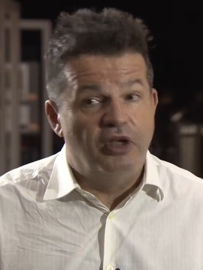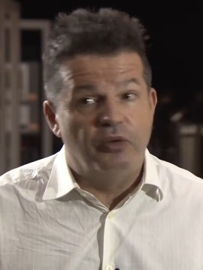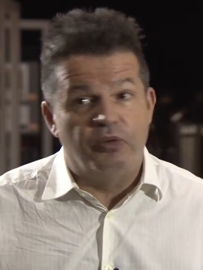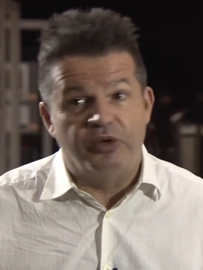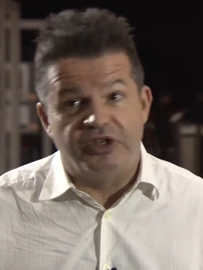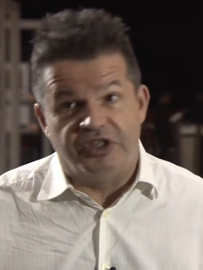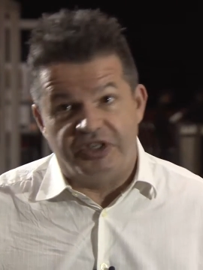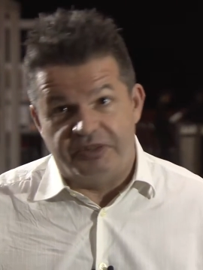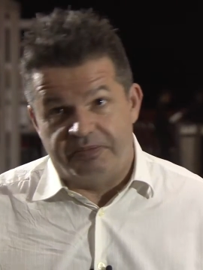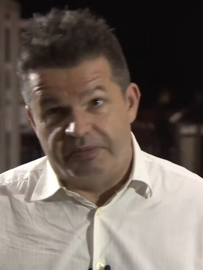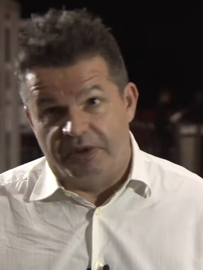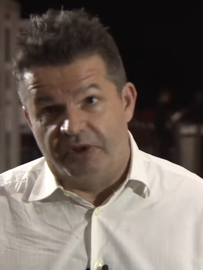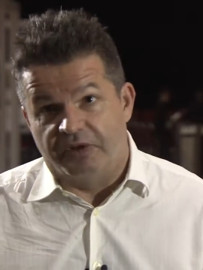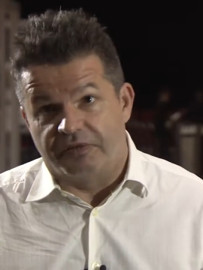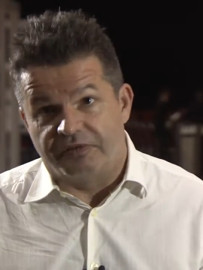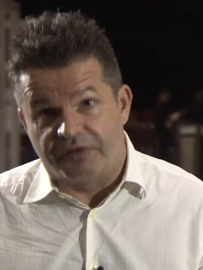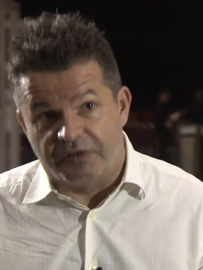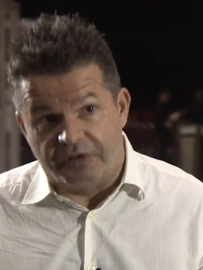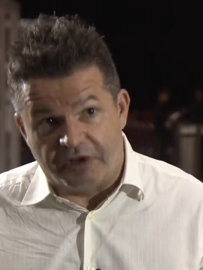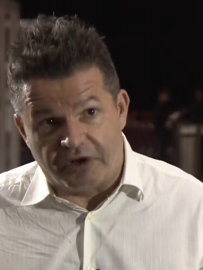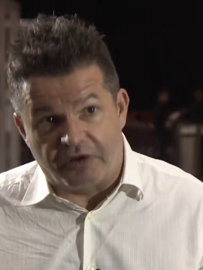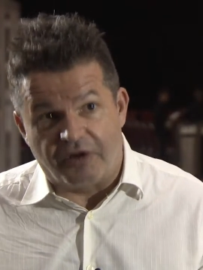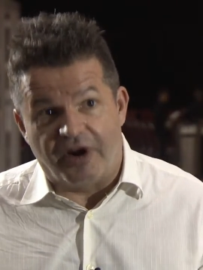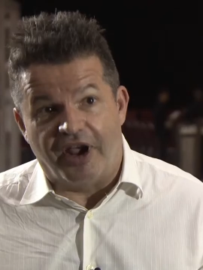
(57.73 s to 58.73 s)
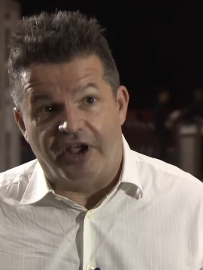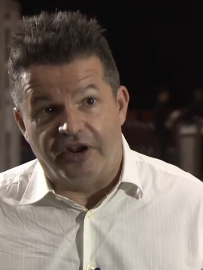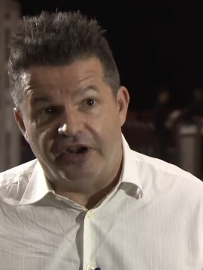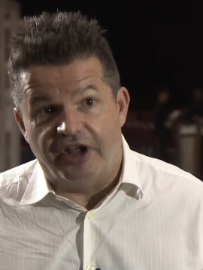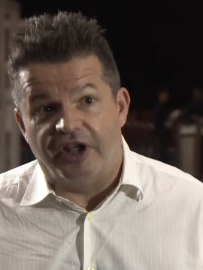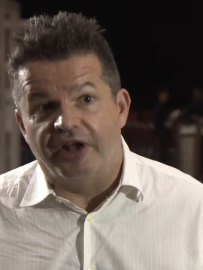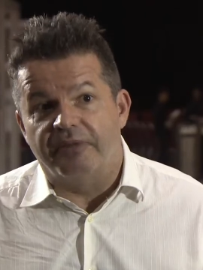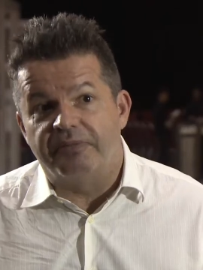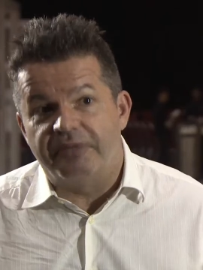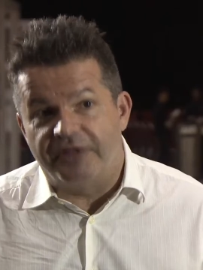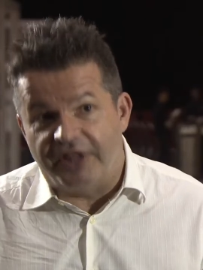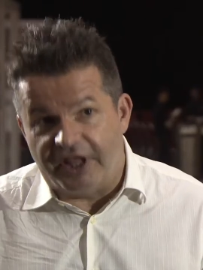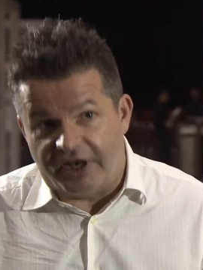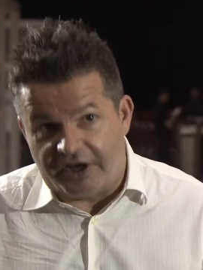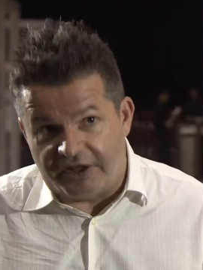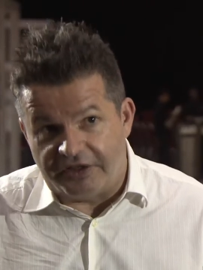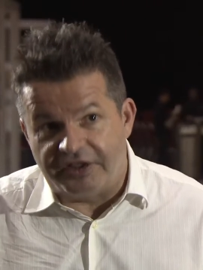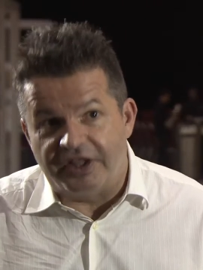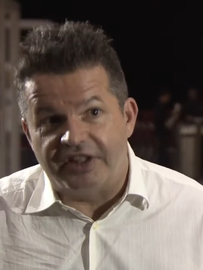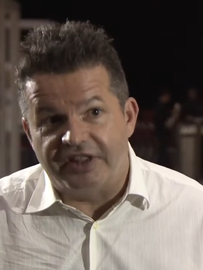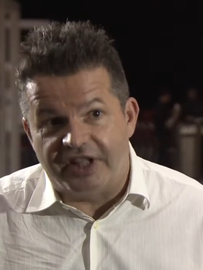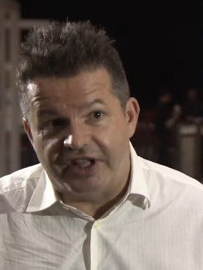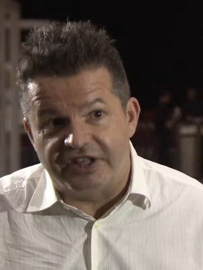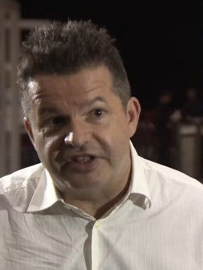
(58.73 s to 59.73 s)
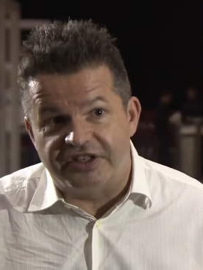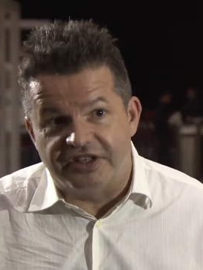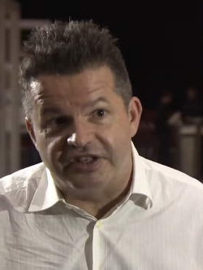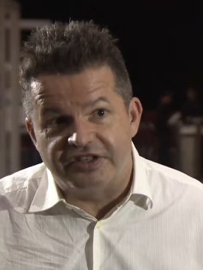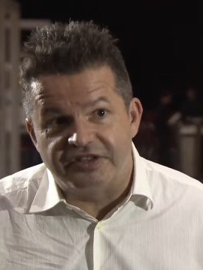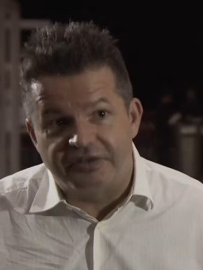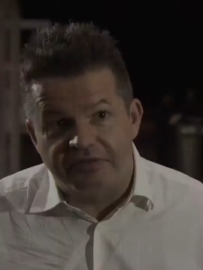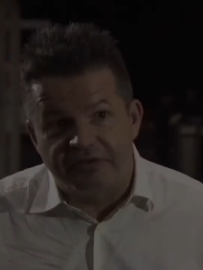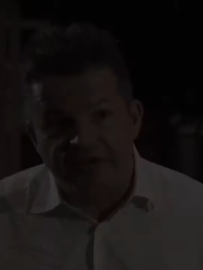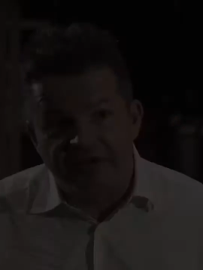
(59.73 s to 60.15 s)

which is built from the ground up, then I think that does.